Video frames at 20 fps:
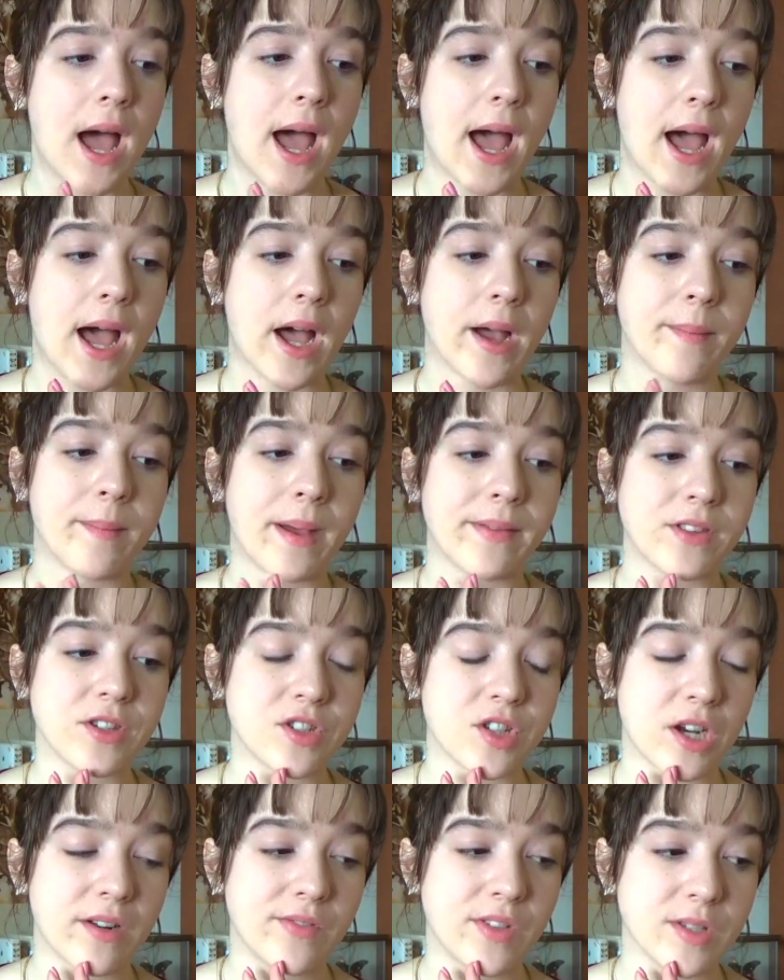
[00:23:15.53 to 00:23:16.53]
at the
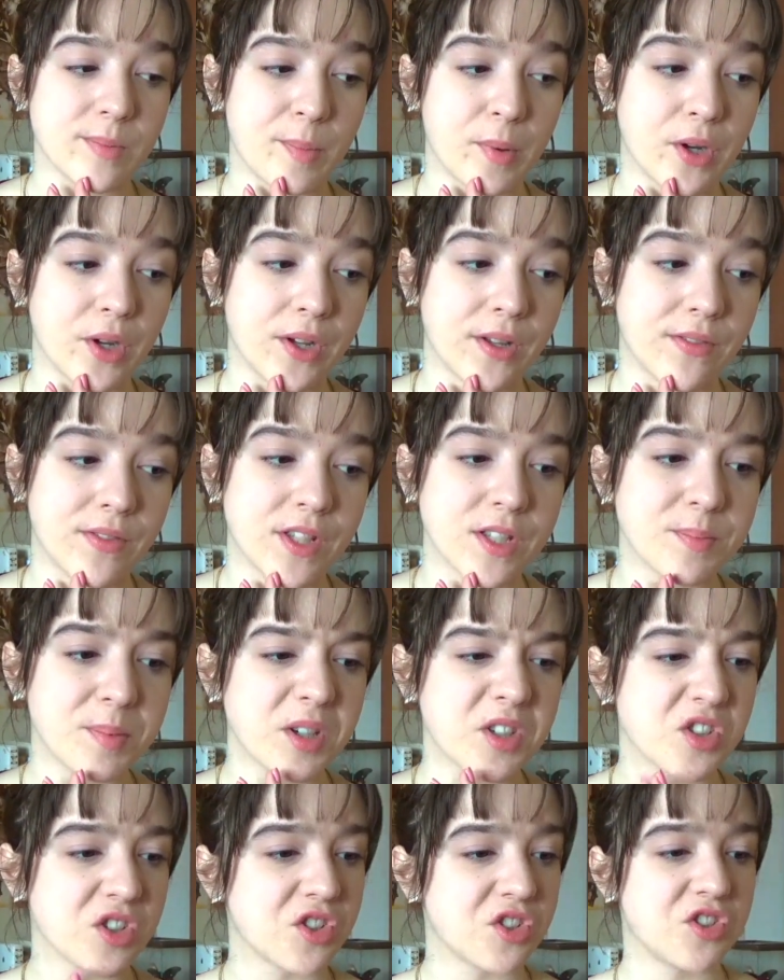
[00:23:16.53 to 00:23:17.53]
start of this book
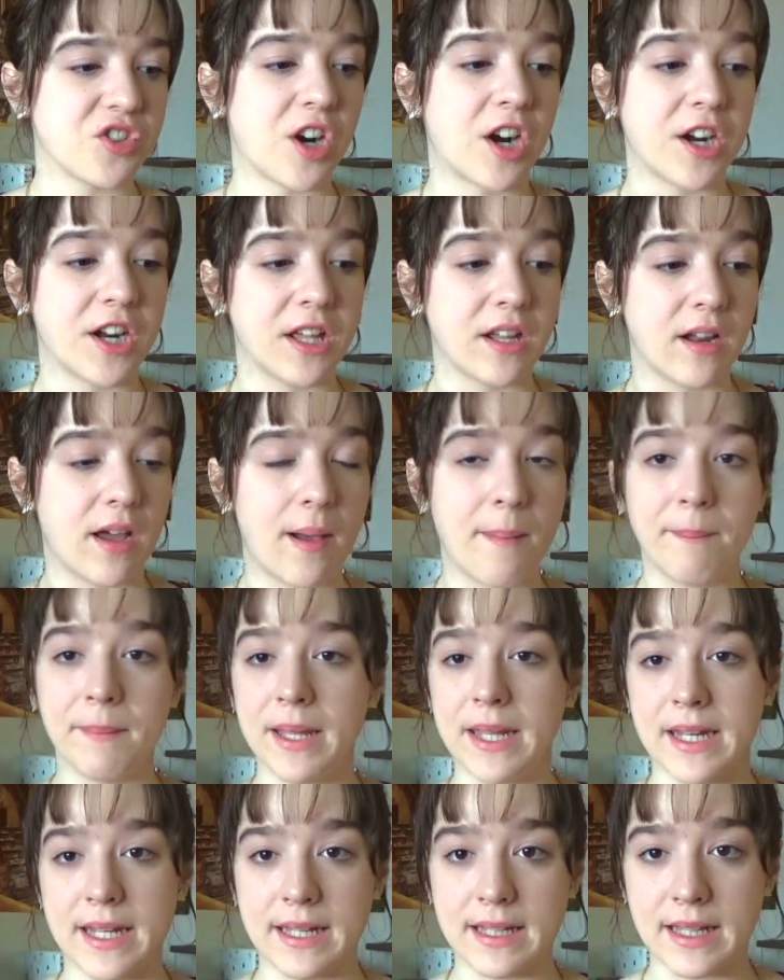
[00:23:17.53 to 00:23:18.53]
just started
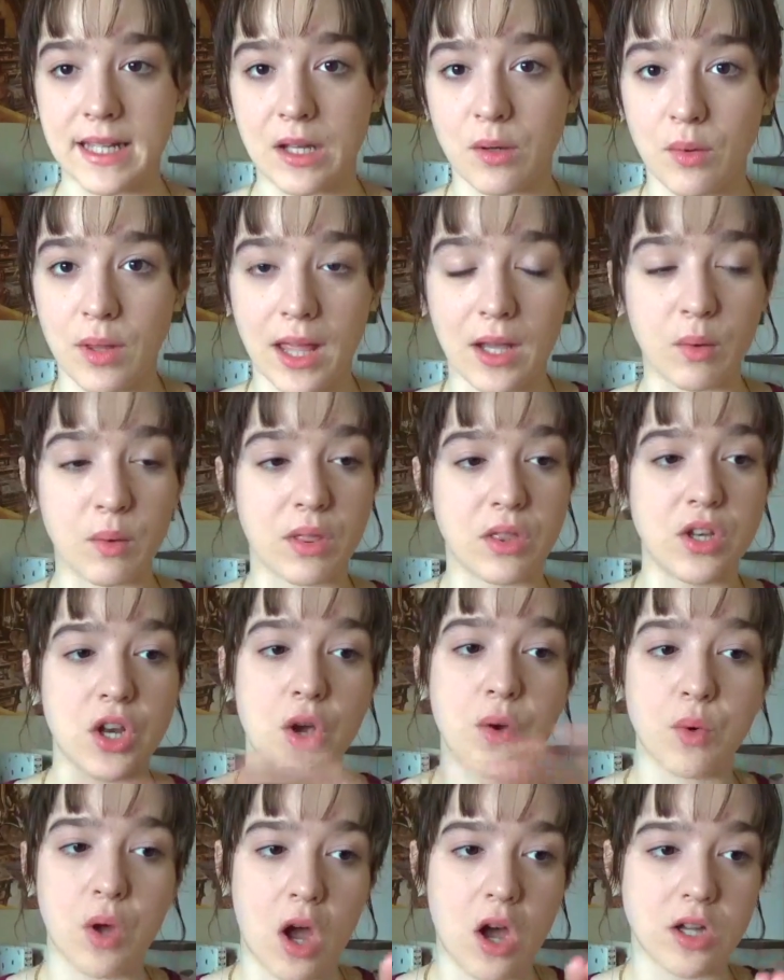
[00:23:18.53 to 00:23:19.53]
immediately, like with
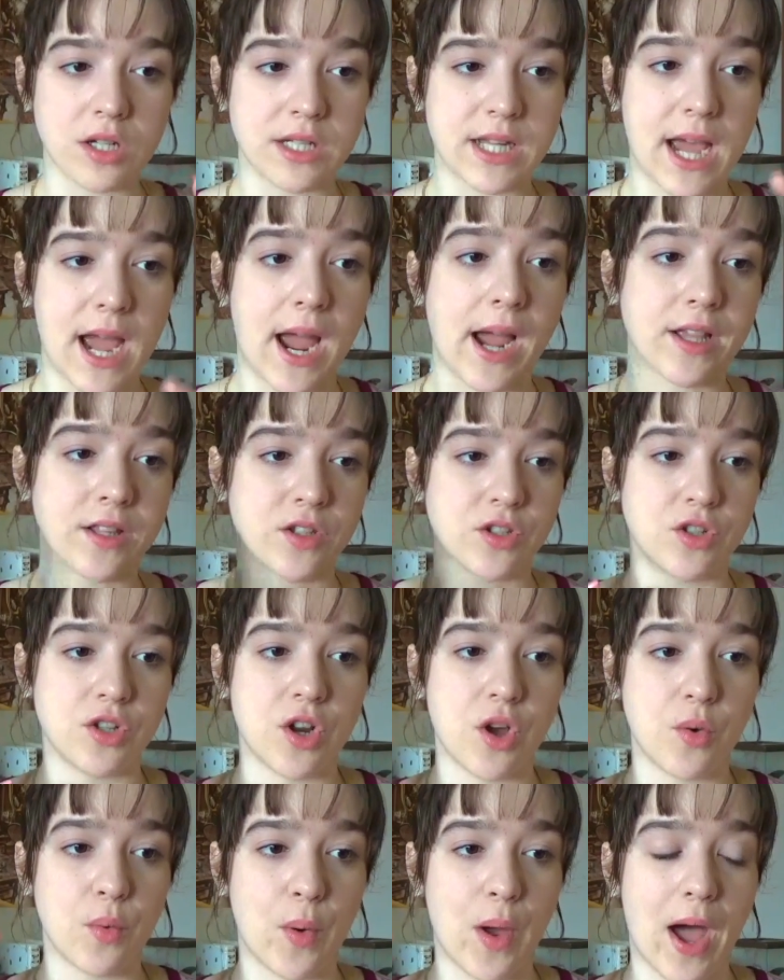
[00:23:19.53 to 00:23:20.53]
no context,
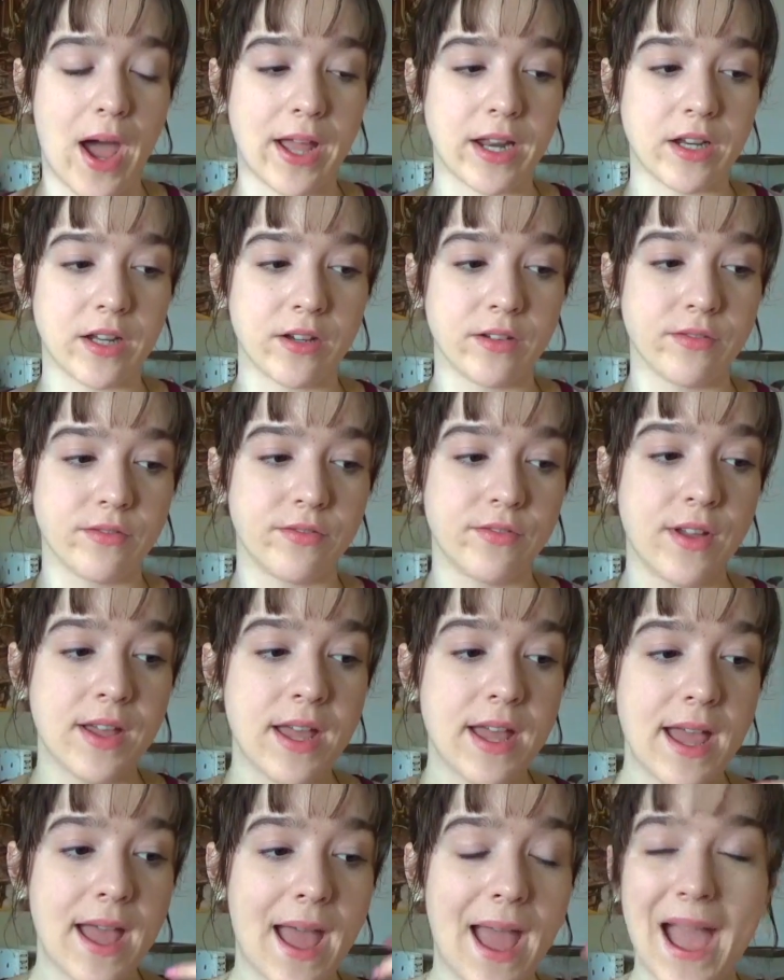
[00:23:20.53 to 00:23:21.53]
no kind of
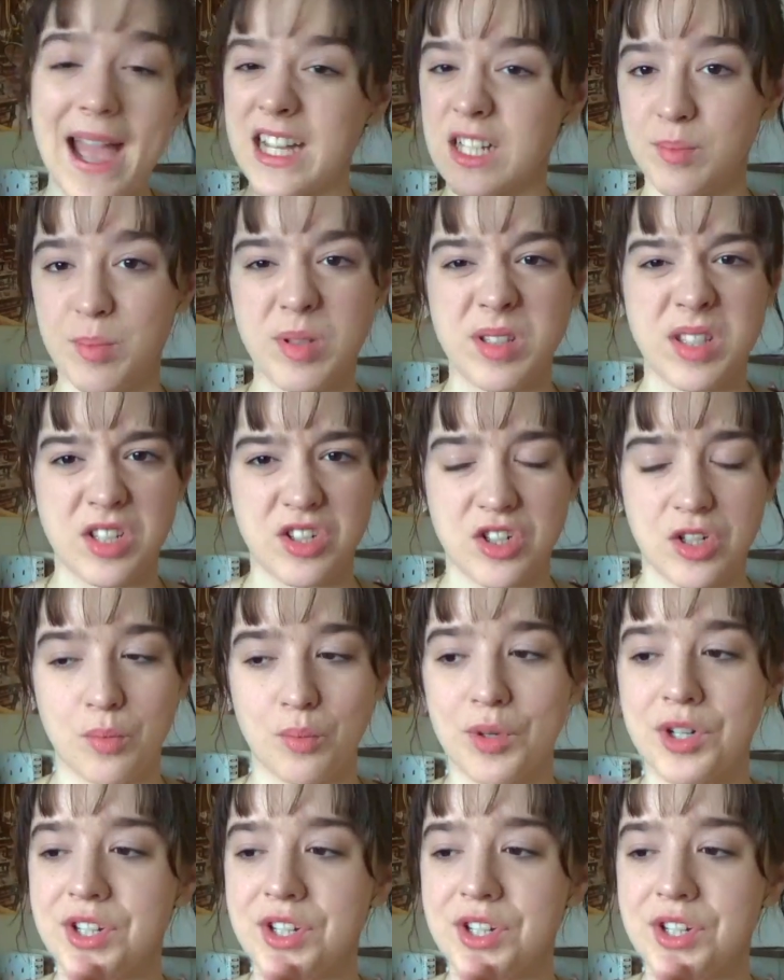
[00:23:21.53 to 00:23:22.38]
exposition.